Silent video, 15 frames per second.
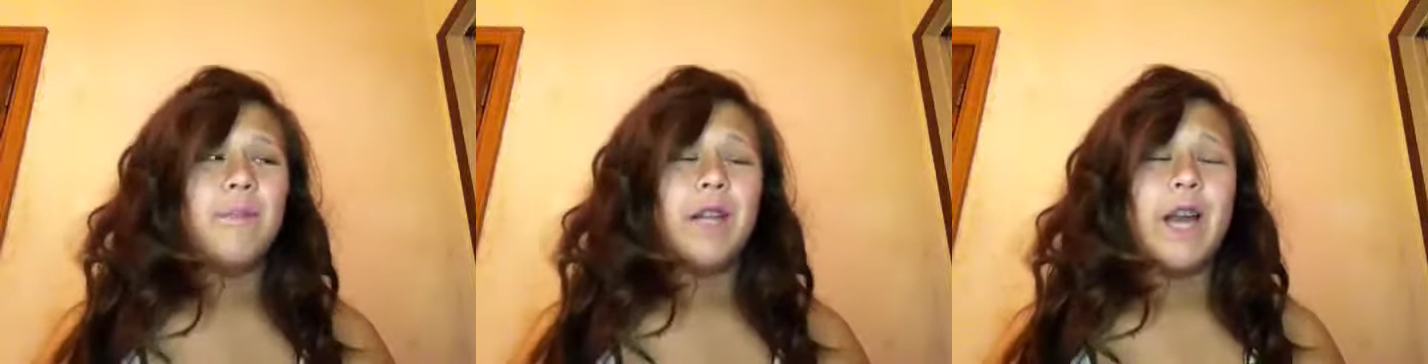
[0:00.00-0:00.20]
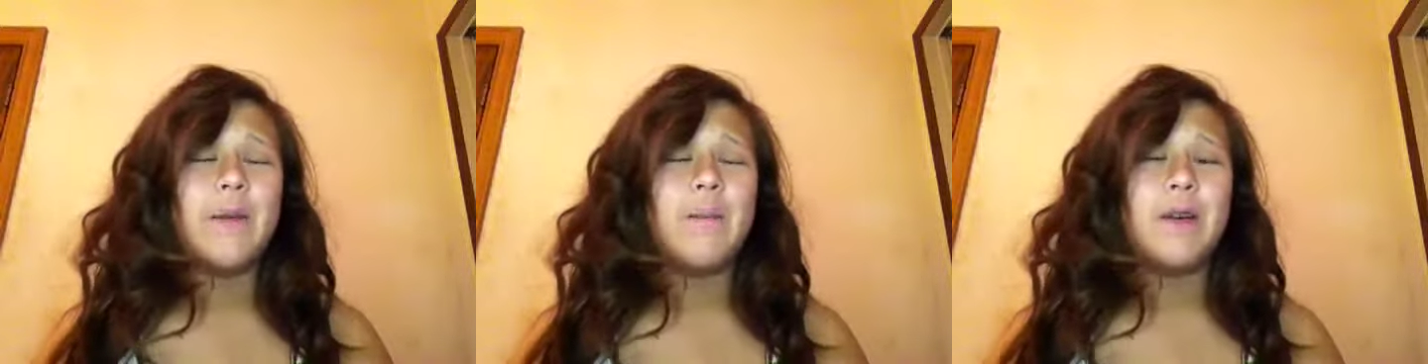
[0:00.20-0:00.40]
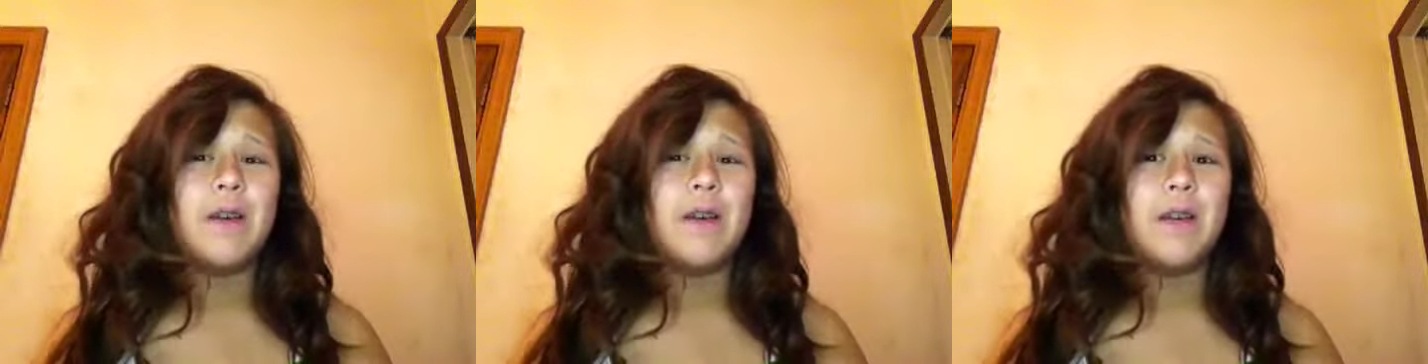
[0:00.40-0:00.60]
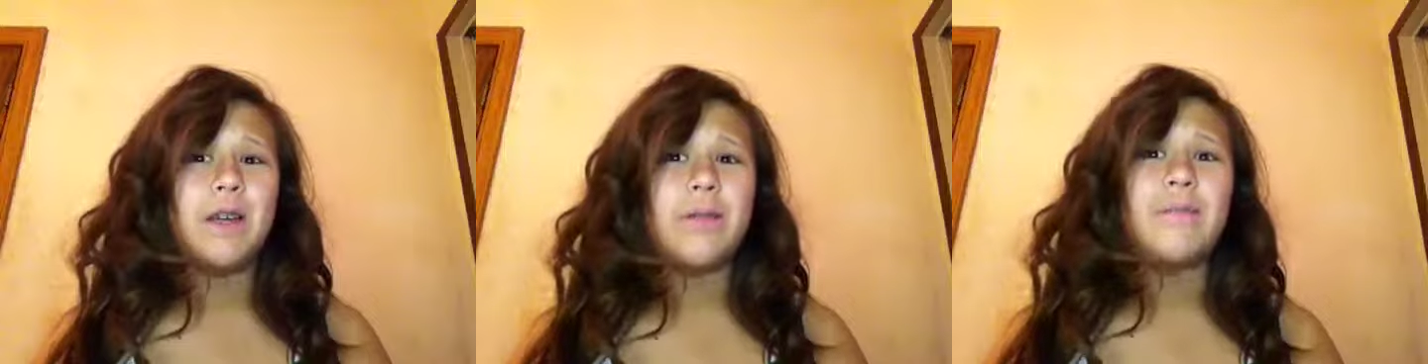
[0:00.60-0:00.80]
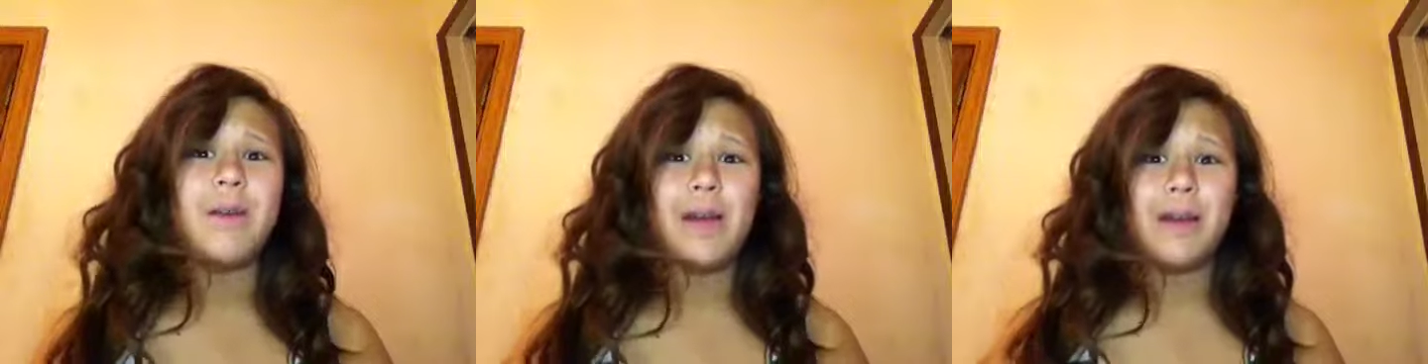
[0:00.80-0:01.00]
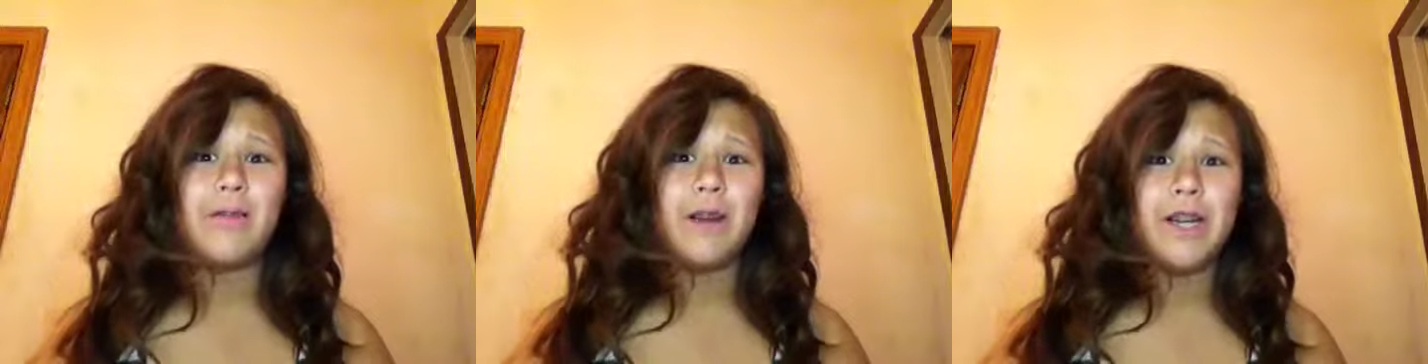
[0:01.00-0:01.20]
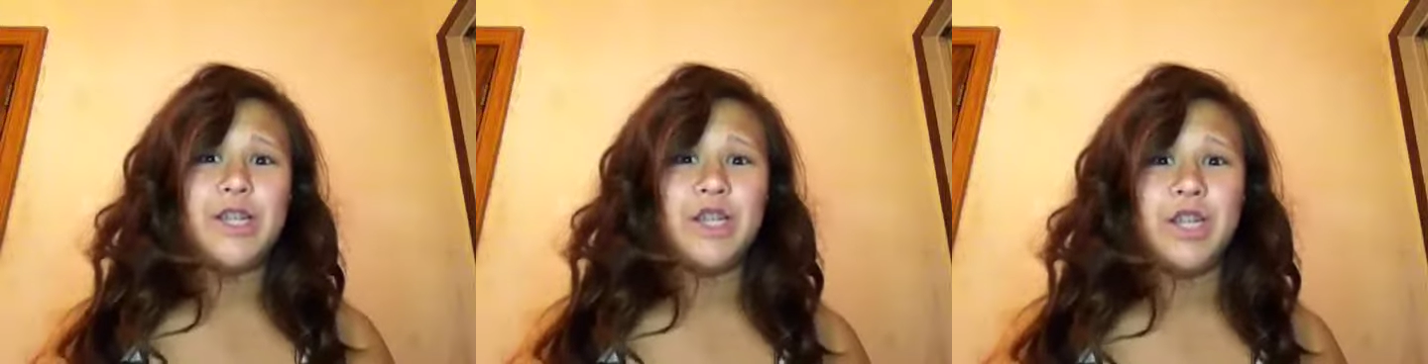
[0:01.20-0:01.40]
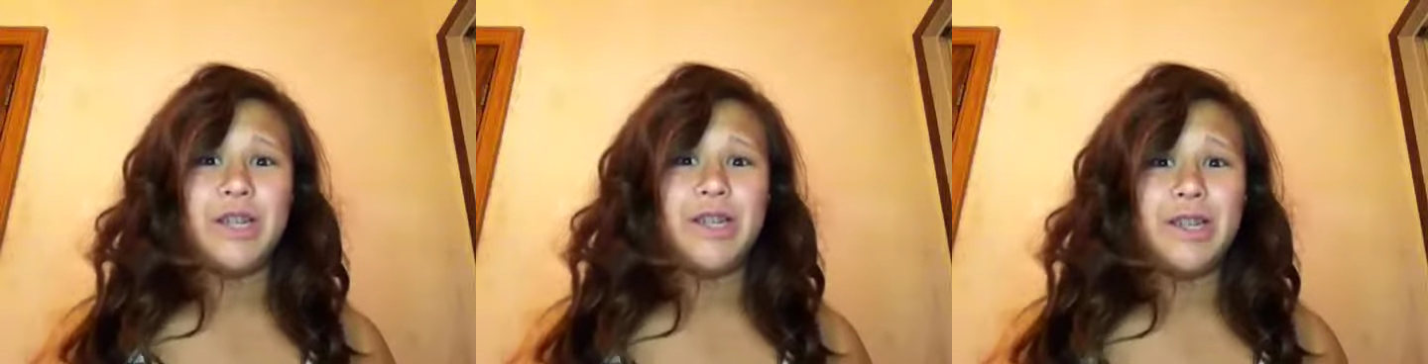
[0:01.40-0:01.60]
ladybug
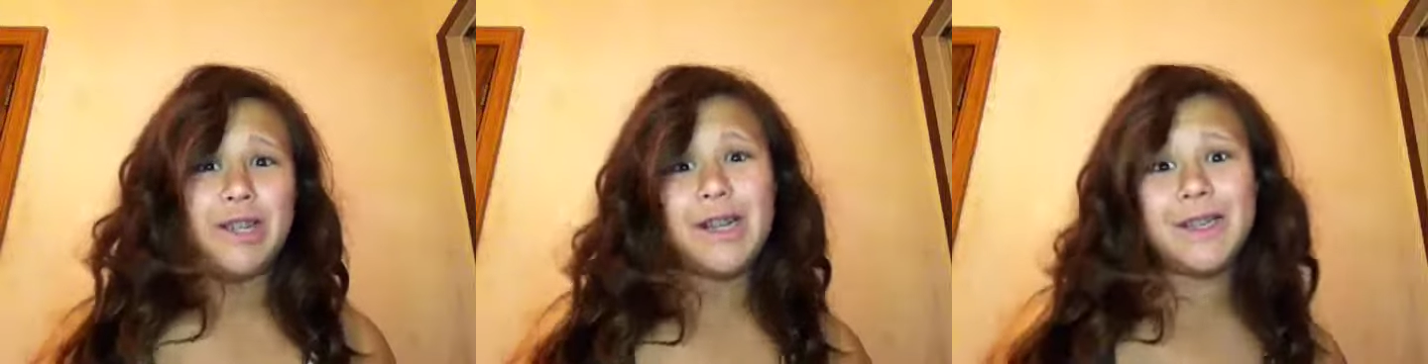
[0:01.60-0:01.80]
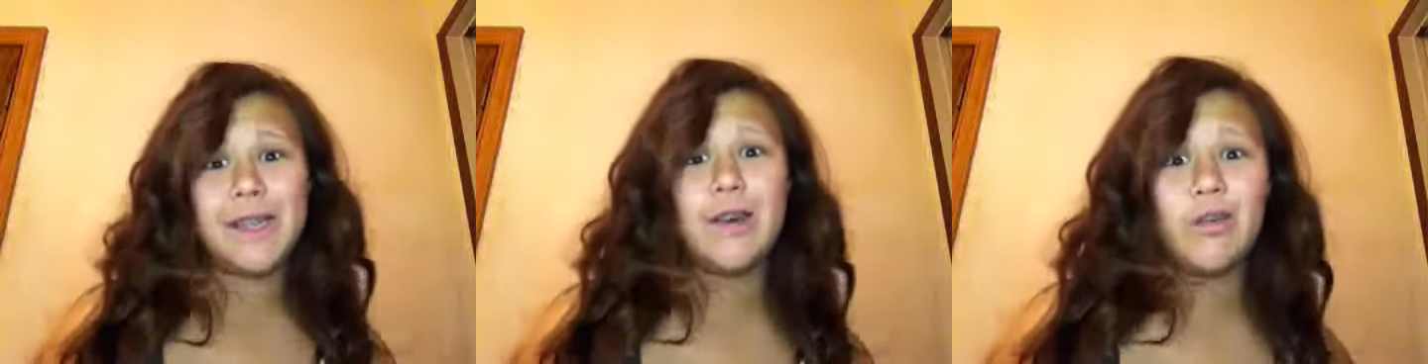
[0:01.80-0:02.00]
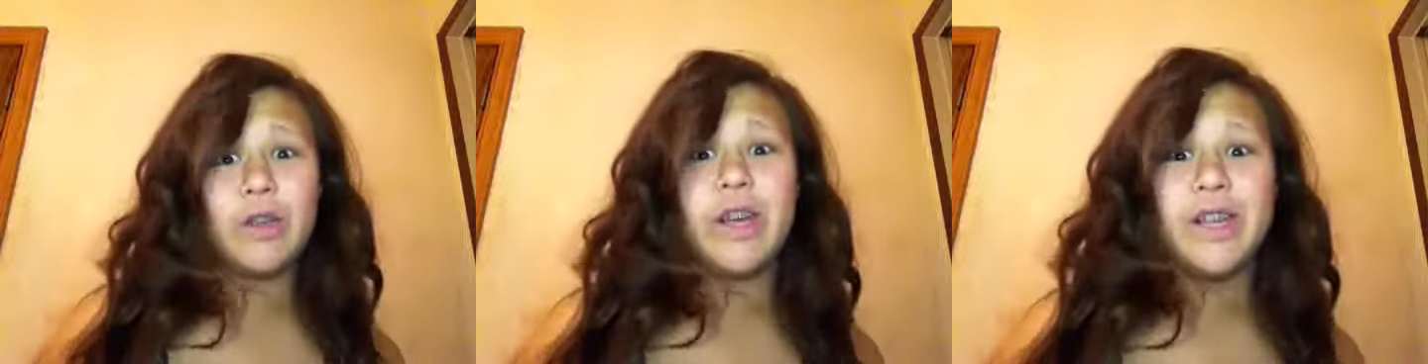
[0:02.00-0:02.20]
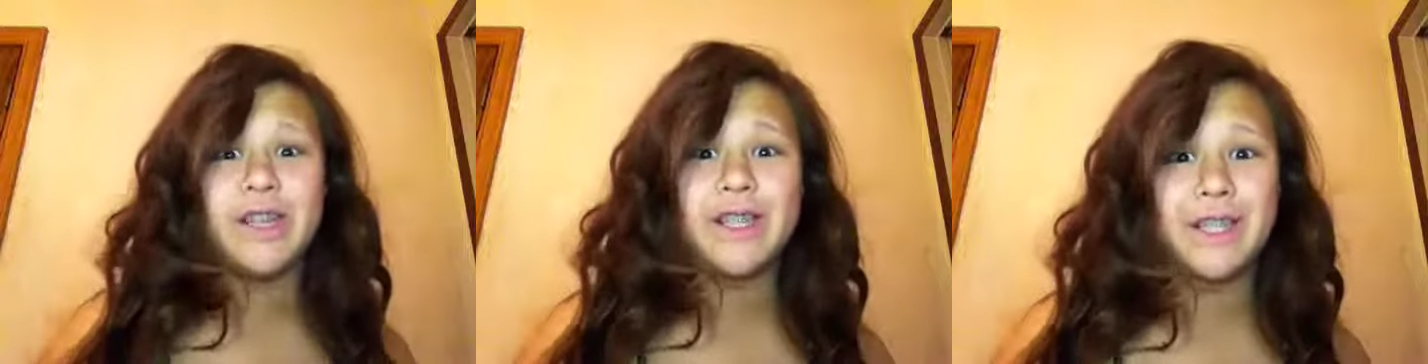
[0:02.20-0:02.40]
migration, and it's gonna get